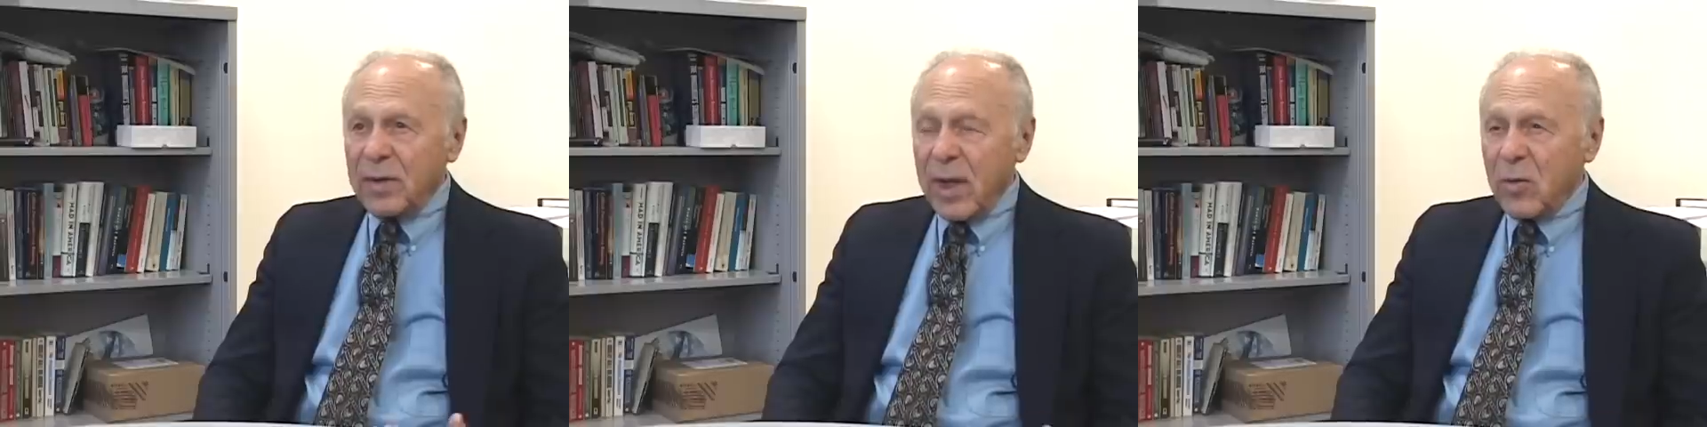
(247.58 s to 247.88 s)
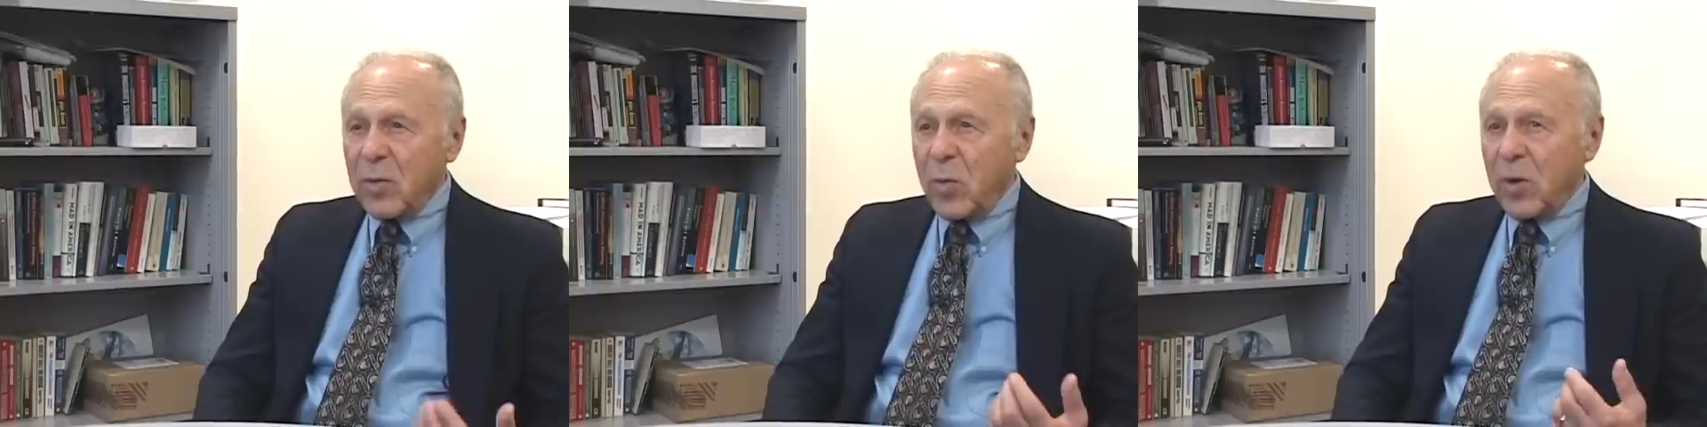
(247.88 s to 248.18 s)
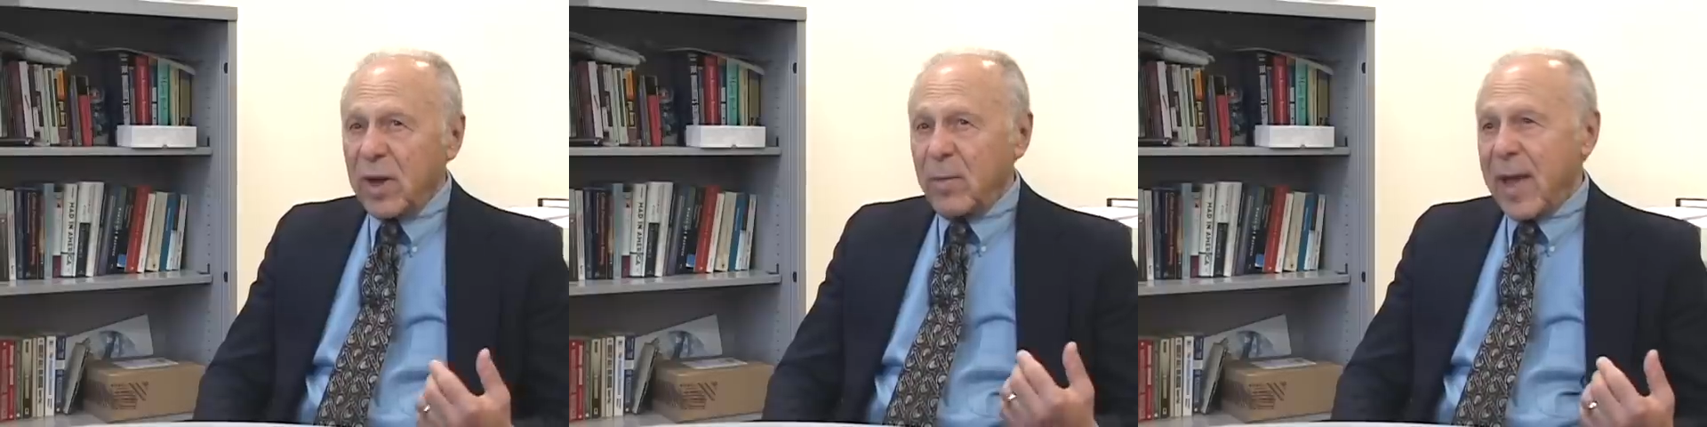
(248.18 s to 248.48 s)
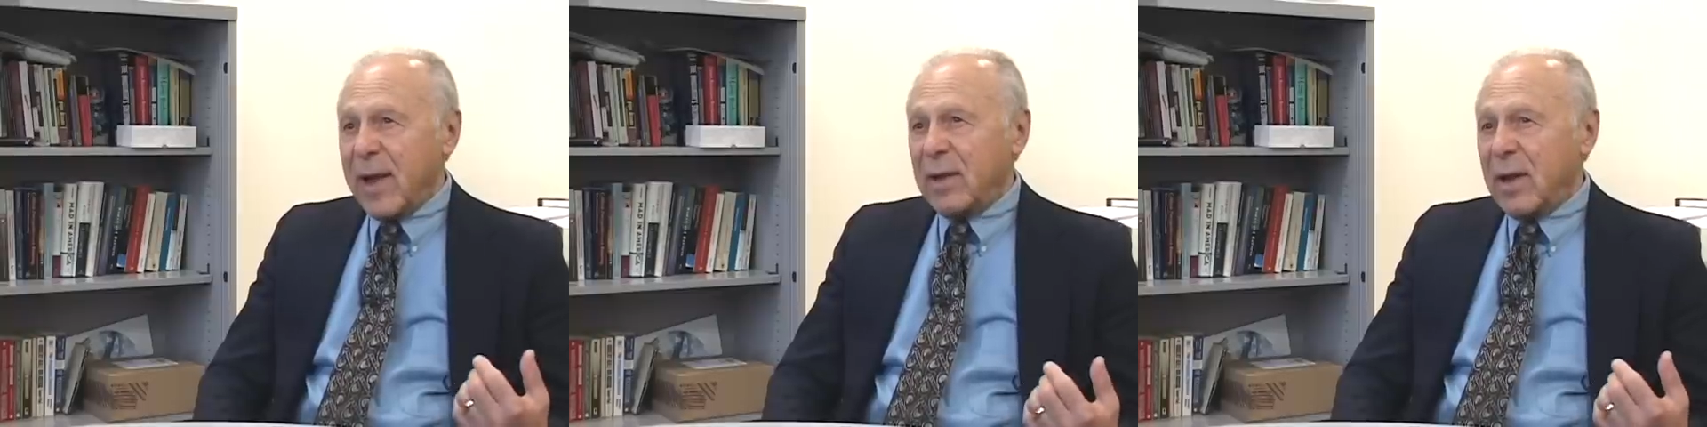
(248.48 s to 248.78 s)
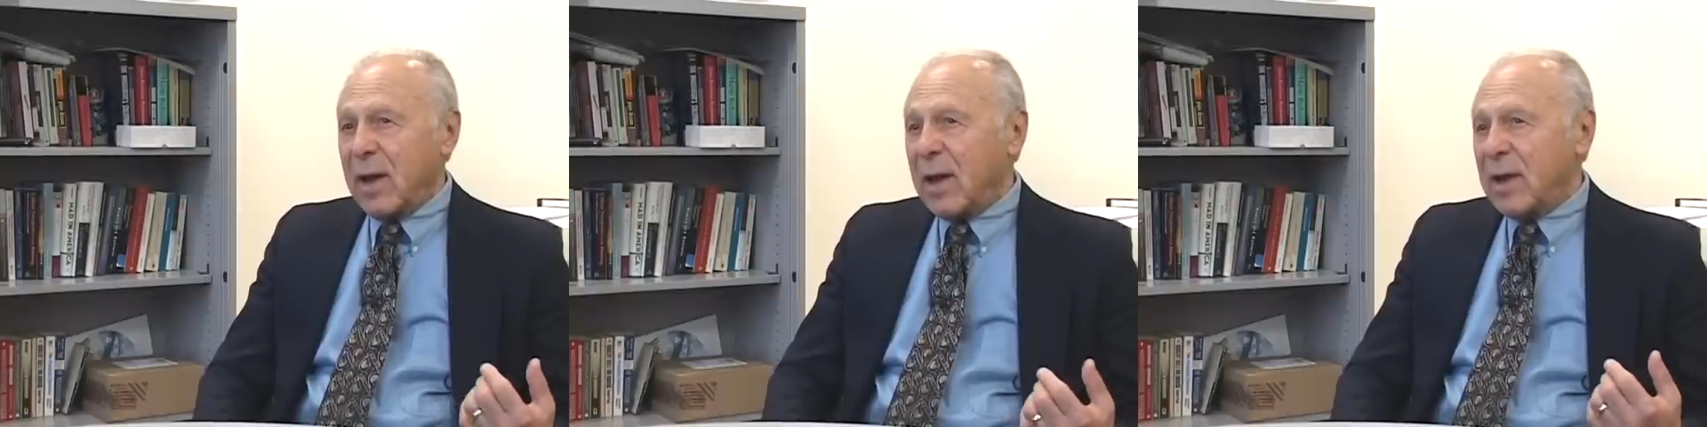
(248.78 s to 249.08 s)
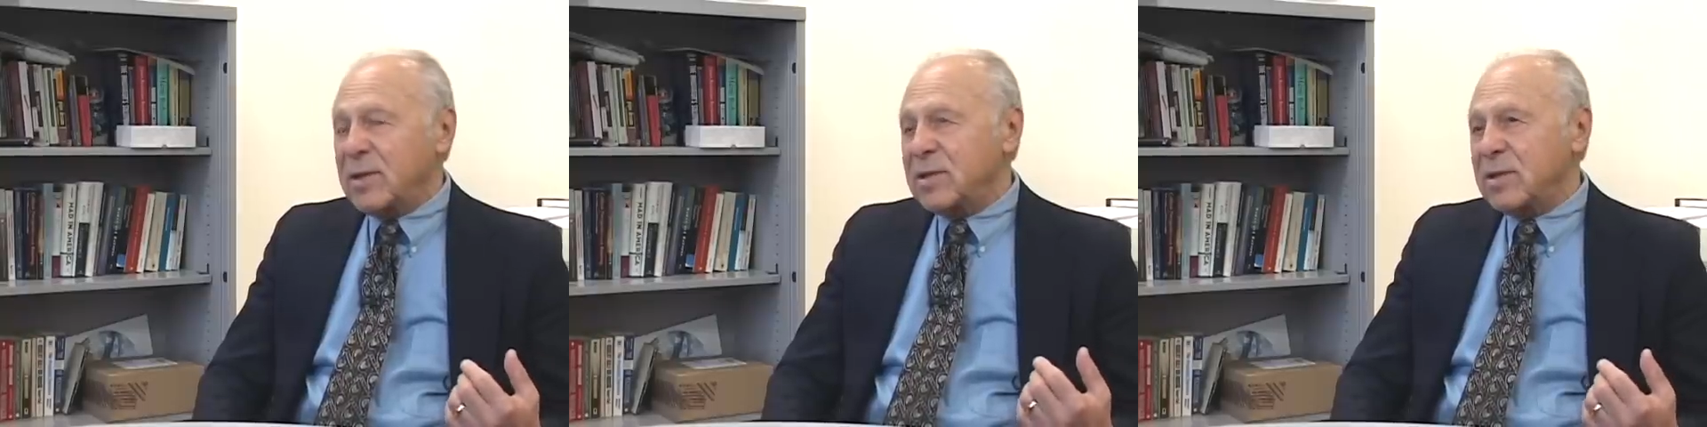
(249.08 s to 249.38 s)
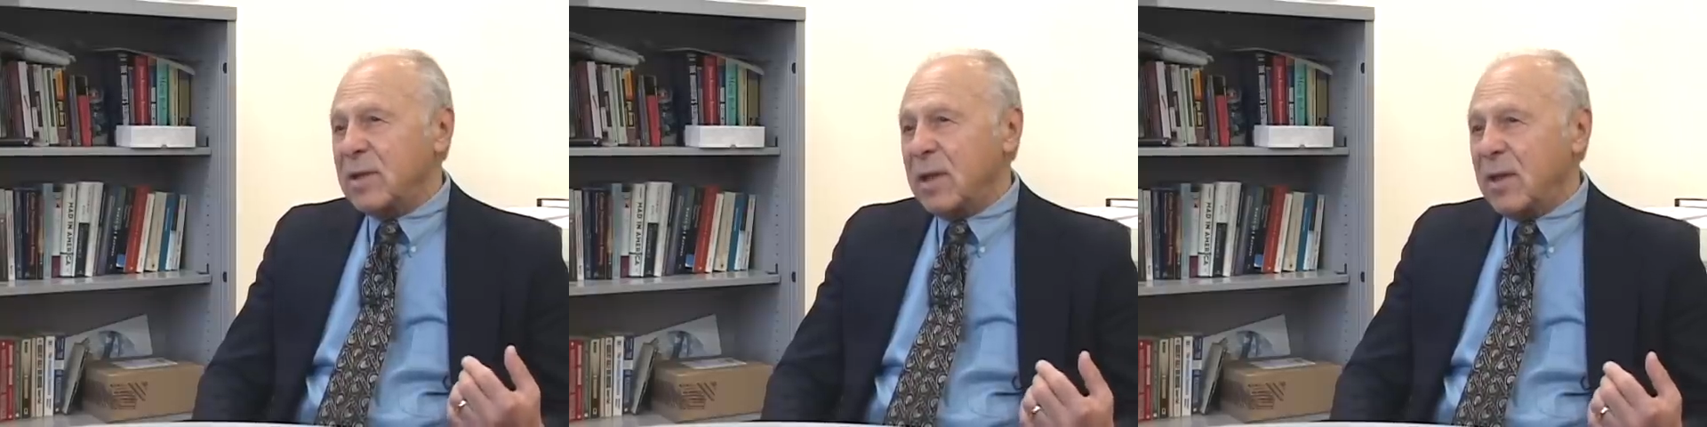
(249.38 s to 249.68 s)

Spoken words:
they were reporting back to us